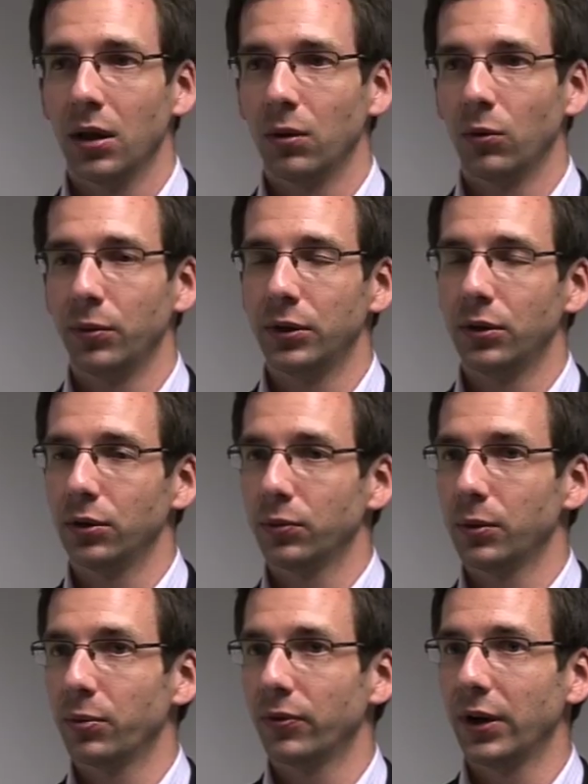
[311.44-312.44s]
And what we do is
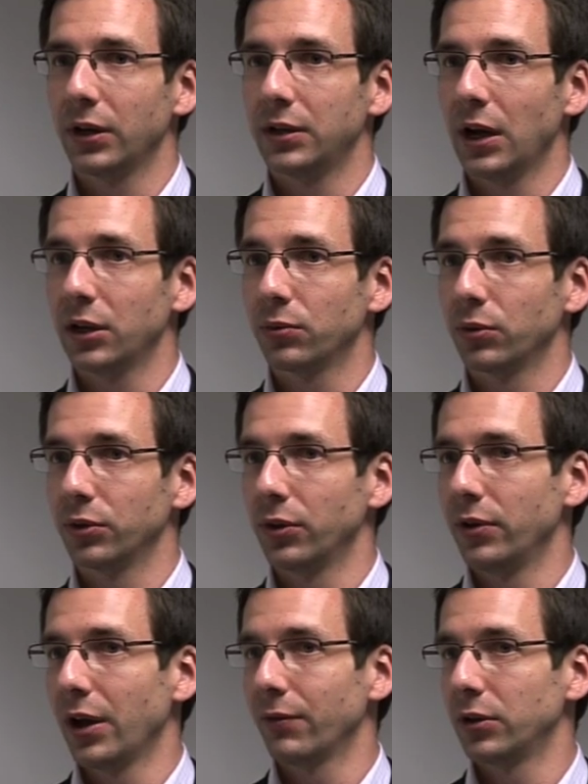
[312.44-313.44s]
we provide a dashboard
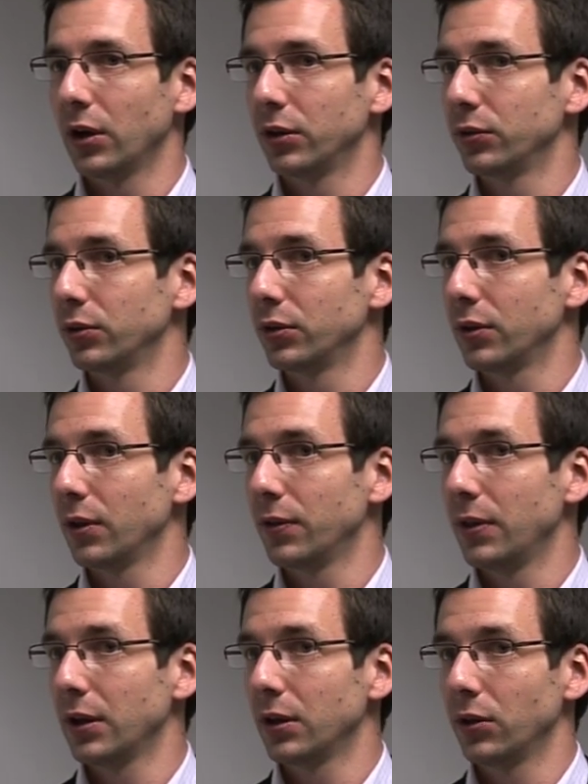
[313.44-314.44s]
to the advertisers
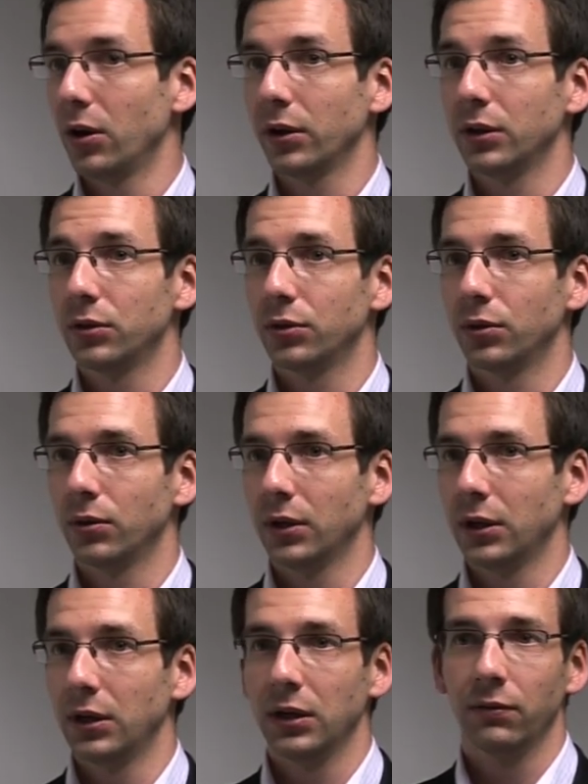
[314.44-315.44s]
that they can log into at any